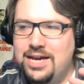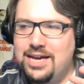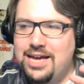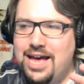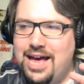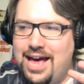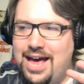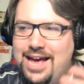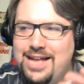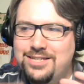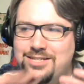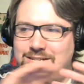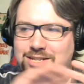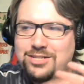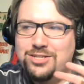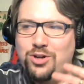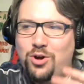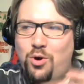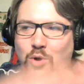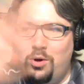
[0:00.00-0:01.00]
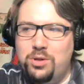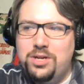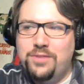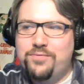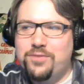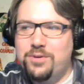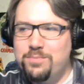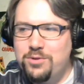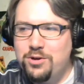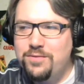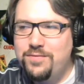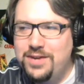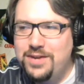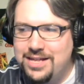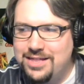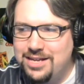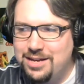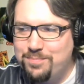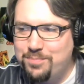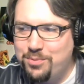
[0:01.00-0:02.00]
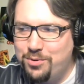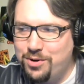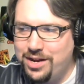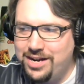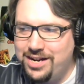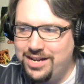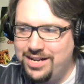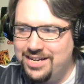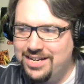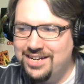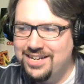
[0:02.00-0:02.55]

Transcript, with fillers: like it's just a whole it's different a whole movie at world. that point.